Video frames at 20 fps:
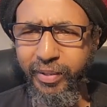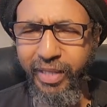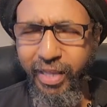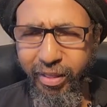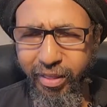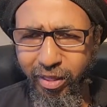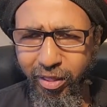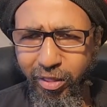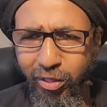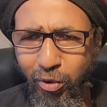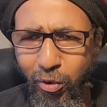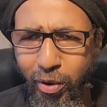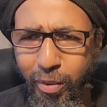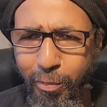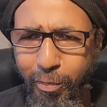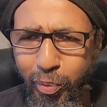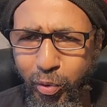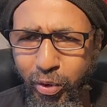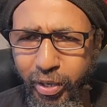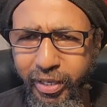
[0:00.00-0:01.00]
This is so
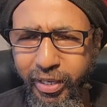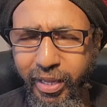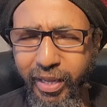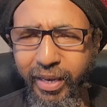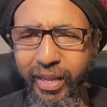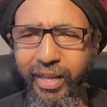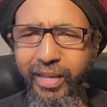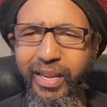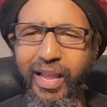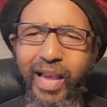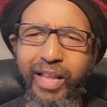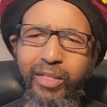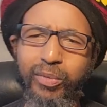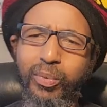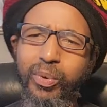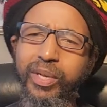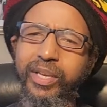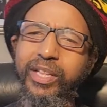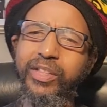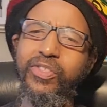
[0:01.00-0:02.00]
important, and
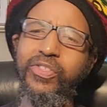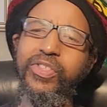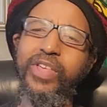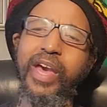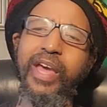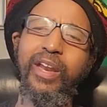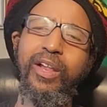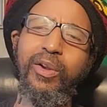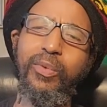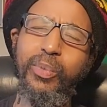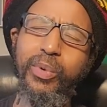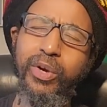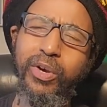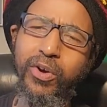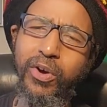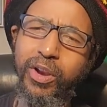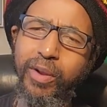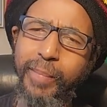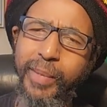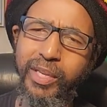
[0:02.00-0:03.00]
that's what this channel we're
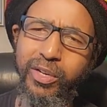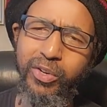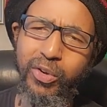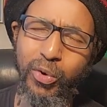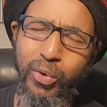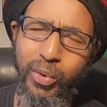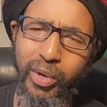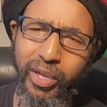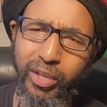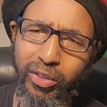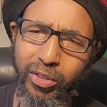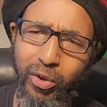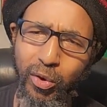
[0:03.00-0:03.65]
going to be doing.